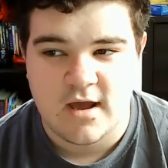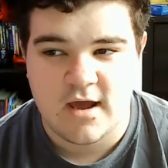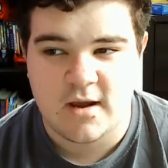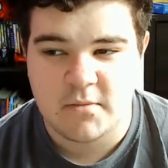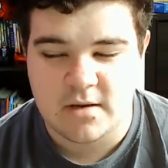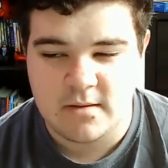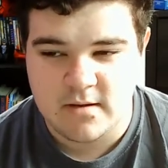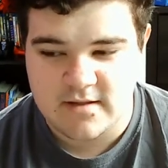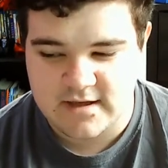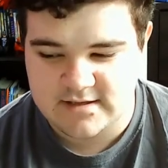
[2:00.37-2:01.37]
And what I mean
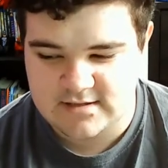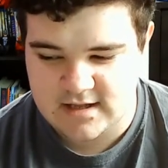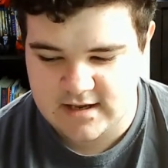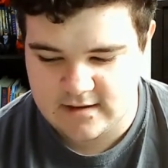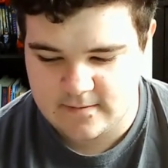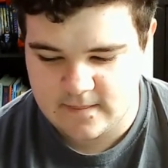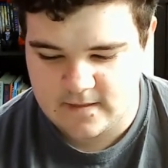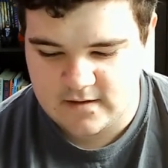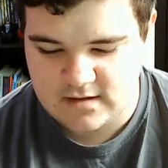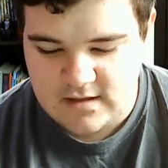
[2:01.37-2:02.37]
by that is, like,
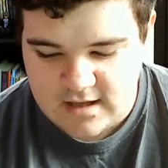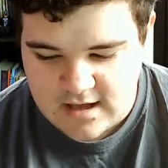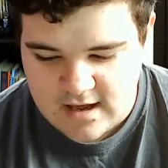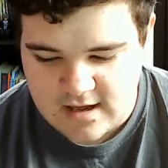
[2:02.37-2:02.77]
yeah,